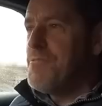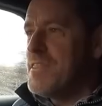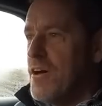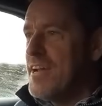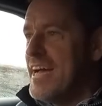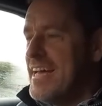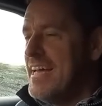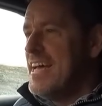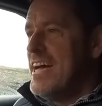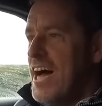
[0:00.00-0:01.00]
with on a,
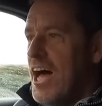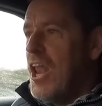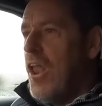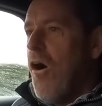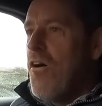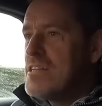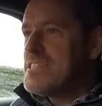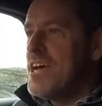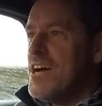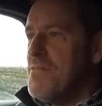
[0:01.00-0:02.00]
a long
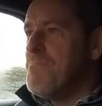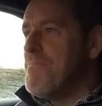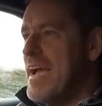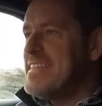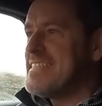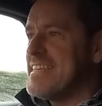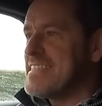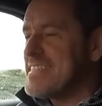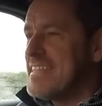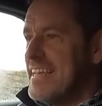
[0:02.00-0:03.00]
term
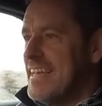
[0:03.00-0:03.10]
basis.